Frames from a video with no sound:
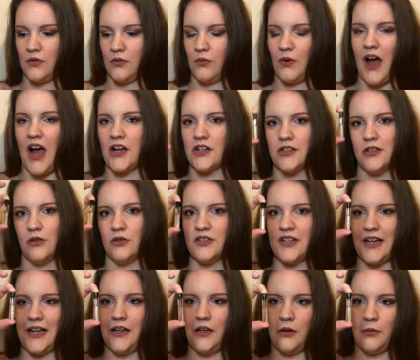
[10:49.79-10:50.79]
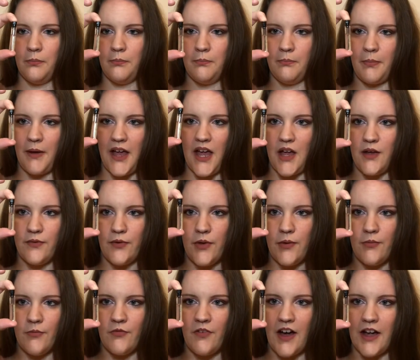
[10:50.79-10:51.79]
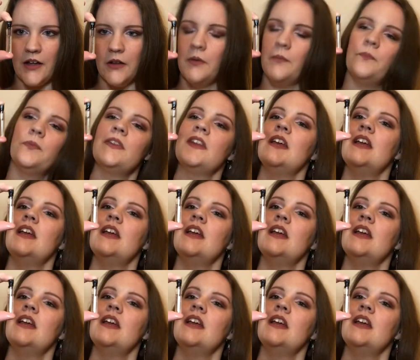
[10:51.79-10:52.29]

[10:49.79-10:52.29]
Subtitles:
what actually looks like a little perfume vial.